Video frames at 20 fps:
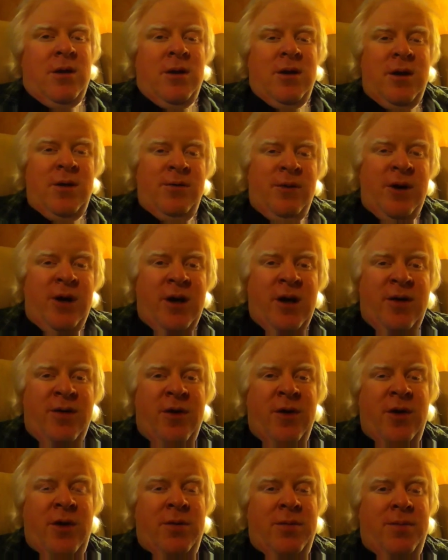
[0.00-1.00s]
And we have
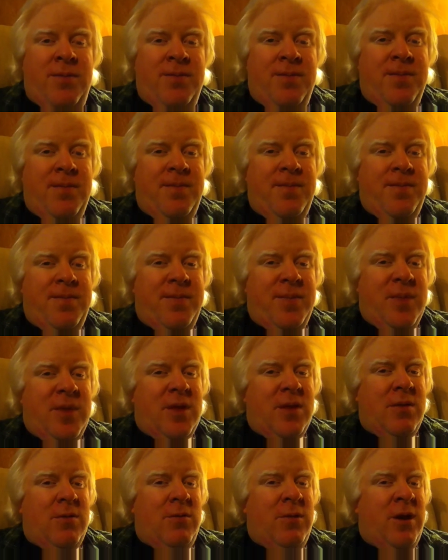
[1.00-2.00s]
a
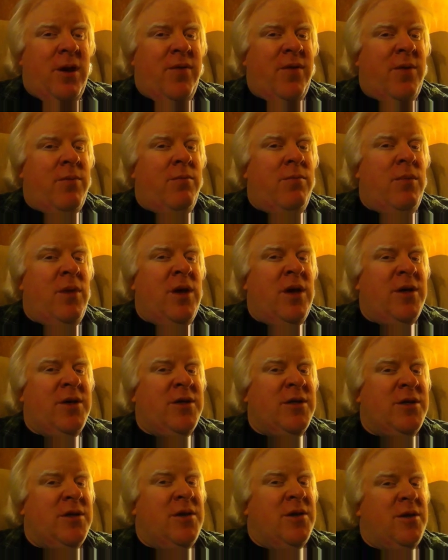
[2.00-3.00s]

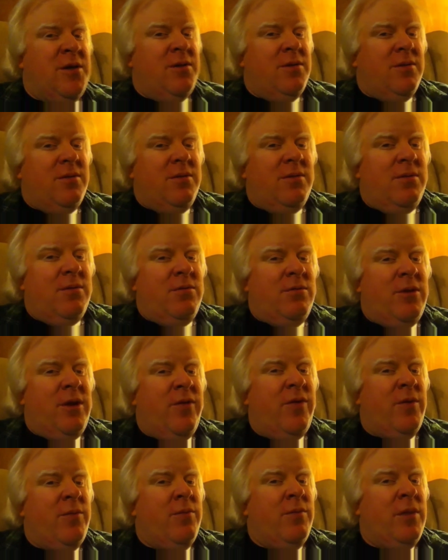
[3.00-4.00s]
mist. We
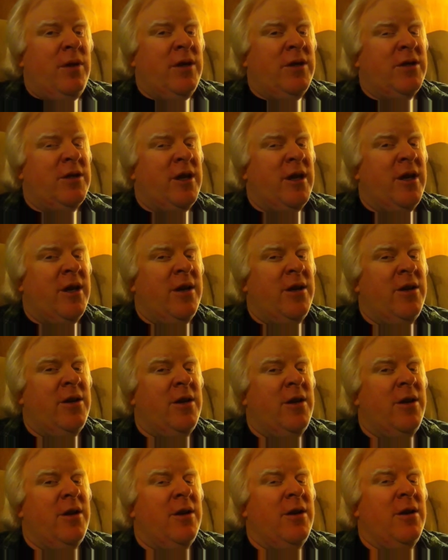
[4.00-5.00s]
have a mist hanging in
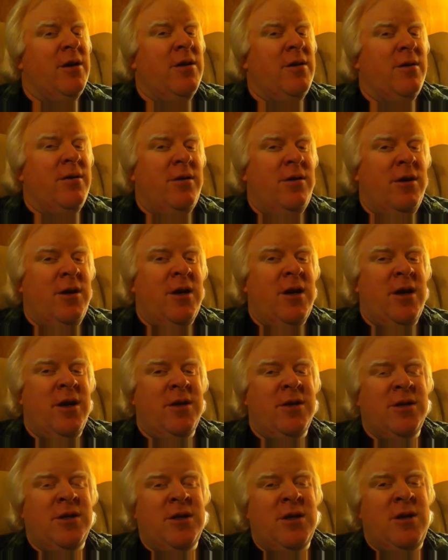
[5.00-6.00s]
the air. You
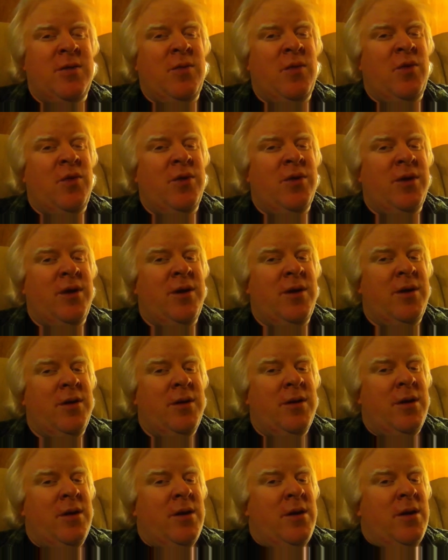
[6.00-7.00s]
can't see more than
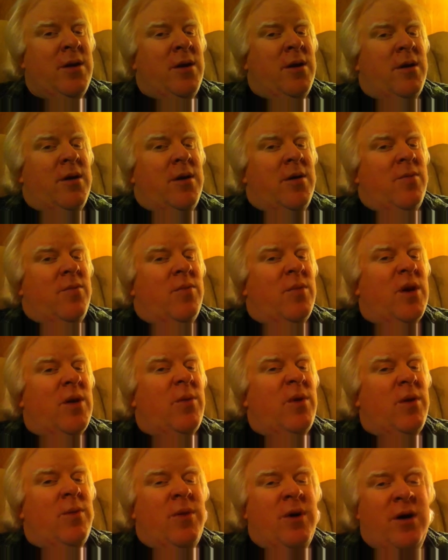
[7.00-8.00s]

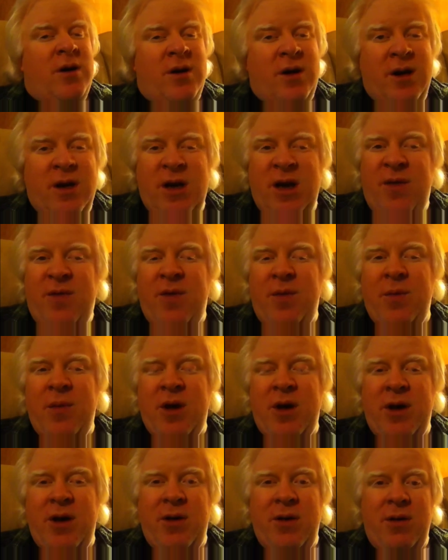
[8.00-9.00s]
maybe about a half a
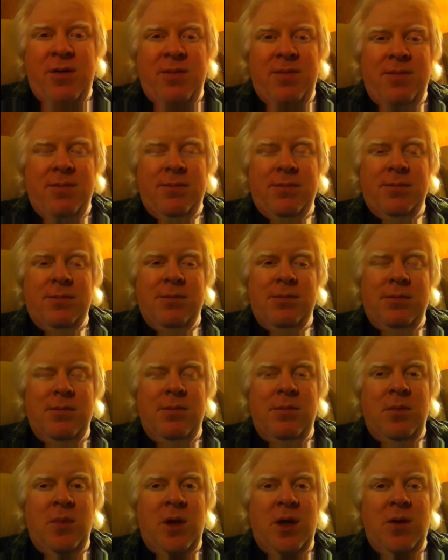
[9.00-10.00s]
mile.
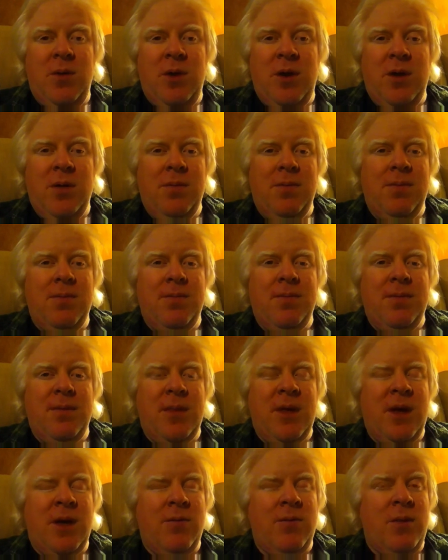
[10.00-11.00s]
Maybe,
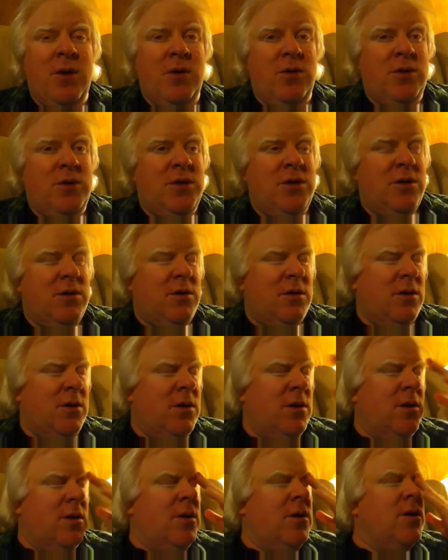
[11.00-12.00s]
at most.
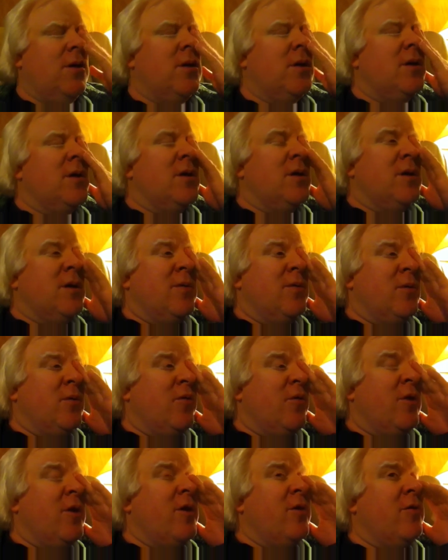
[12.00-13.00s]
But
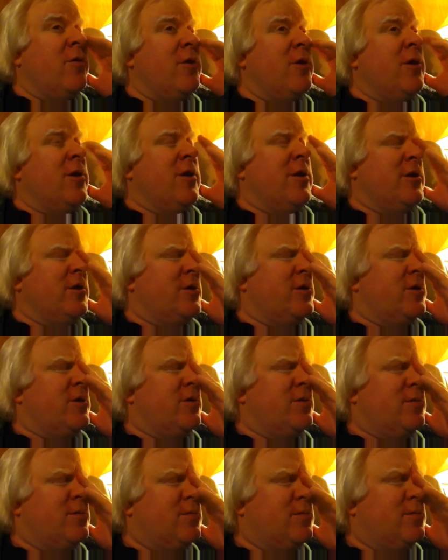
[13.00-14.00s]
rather nice.
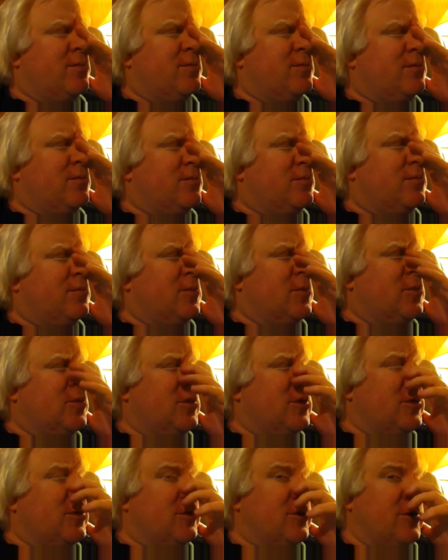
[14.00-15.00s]

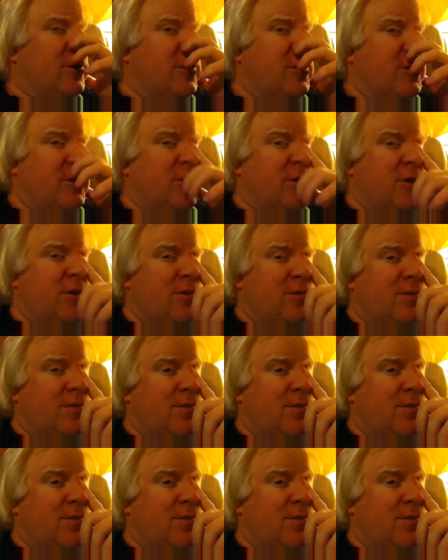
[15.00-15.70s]
Rather nice.